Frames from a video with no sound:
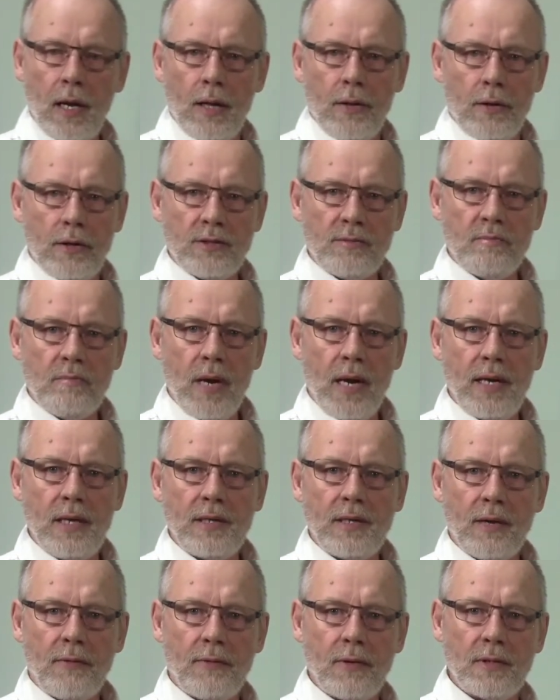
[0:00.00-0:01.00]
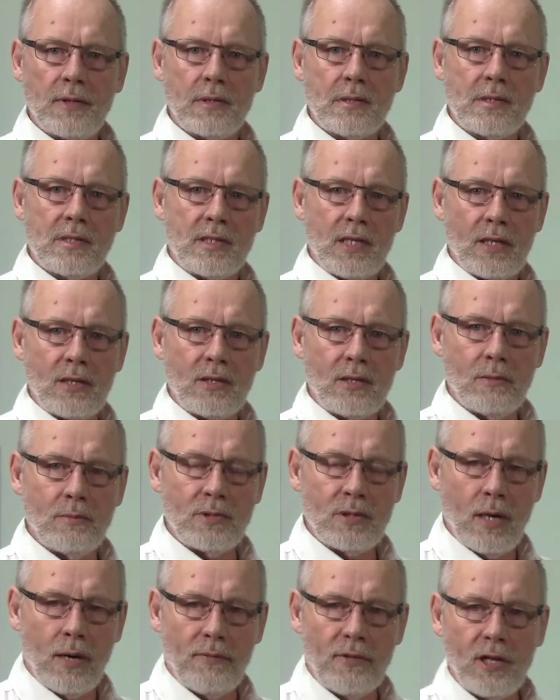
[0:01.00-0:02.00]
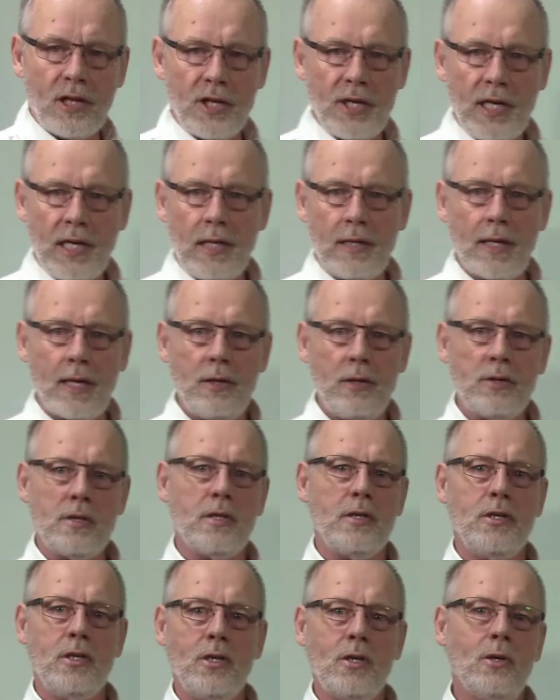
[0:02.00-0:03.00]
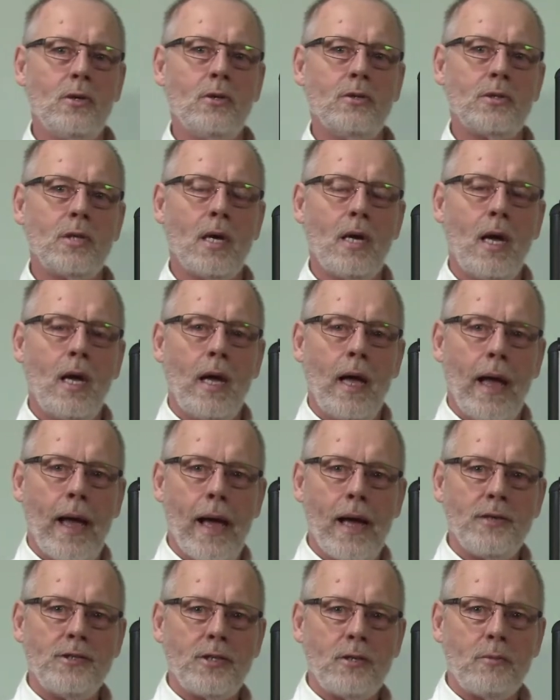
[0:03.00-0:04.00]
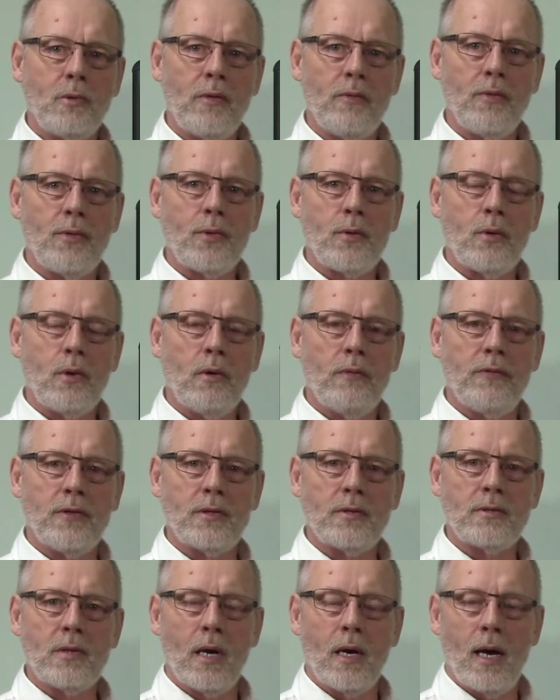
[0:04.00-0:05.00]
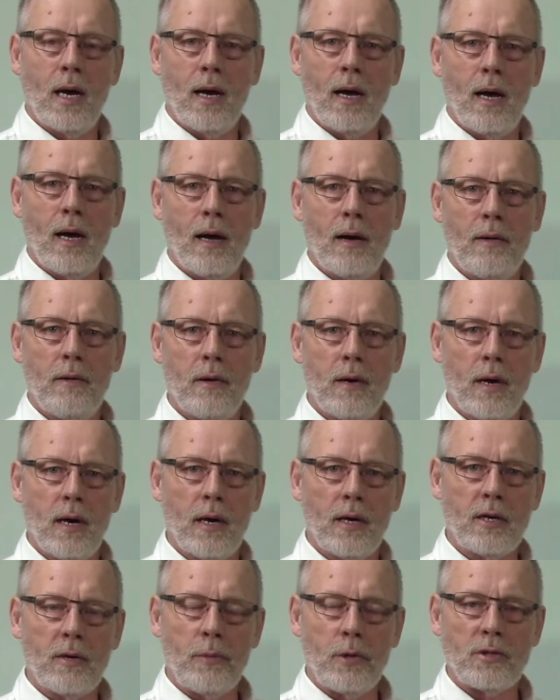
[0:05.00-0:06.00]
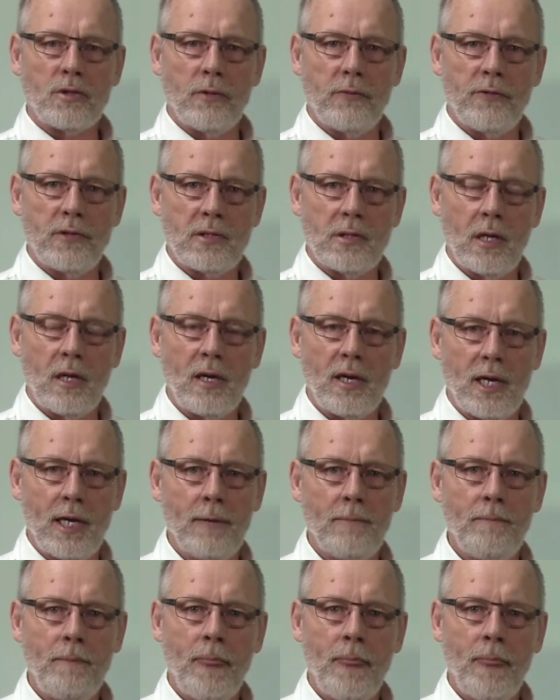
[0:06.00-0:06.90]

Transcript: There's many different systems of cleaning that you can use as you're moving through a, a, uh, uh, a commercial facility.